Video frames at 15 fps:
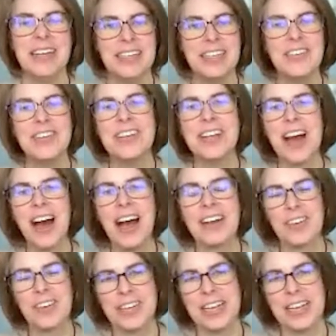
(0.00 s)
you're not
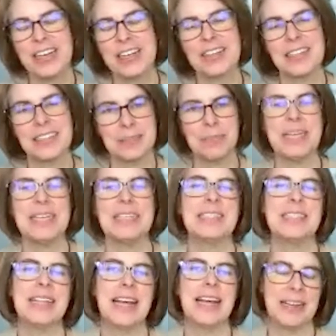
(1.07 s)
creating the space
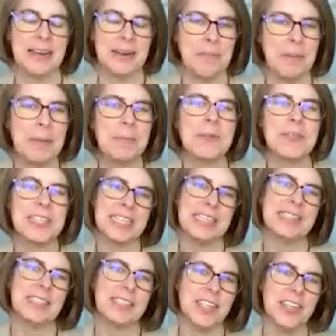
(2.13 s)
that people
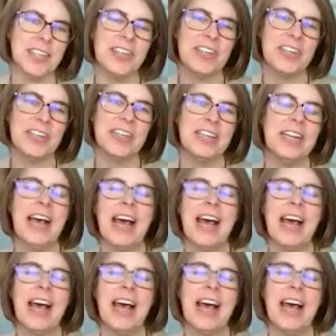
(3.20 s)
need to learn,